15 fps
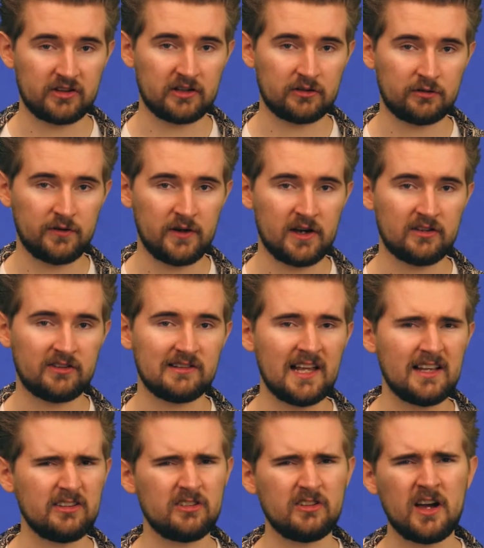things first,
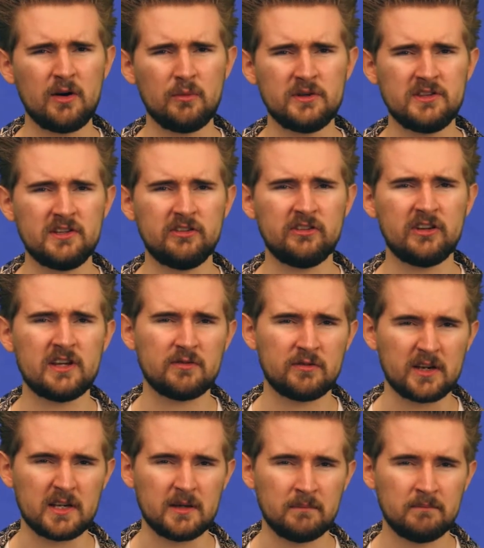let's start with your
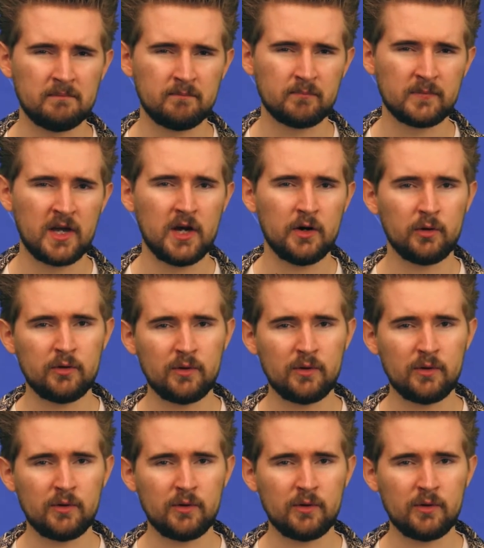CV. We